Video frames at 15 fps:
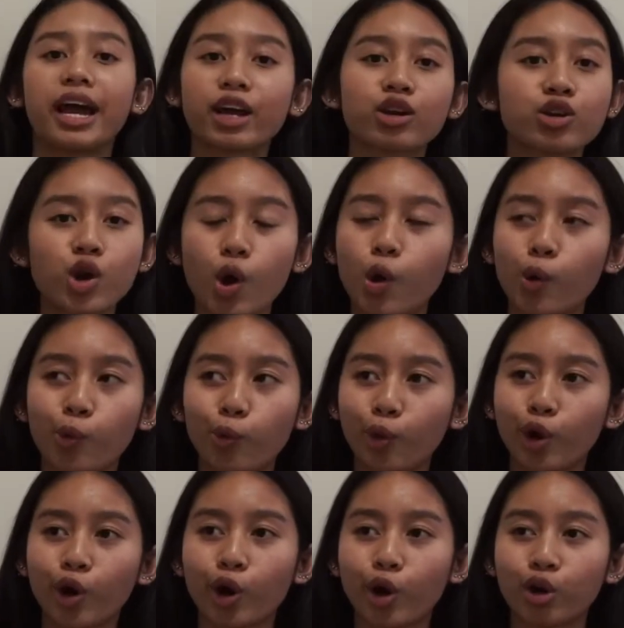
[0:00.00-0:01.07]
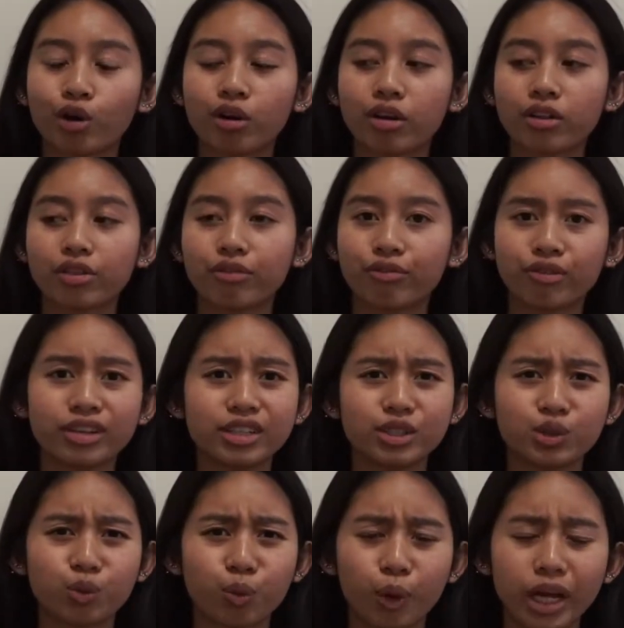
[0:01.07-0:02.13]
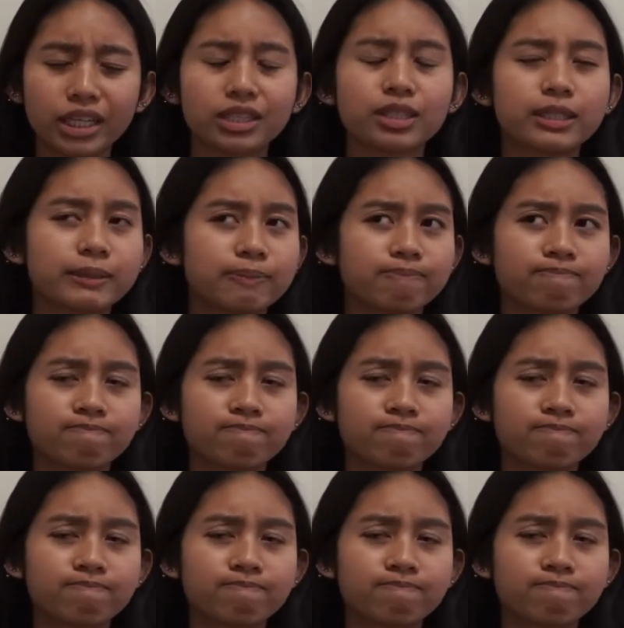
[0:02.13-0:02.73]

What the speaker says: I don't know where the footage went.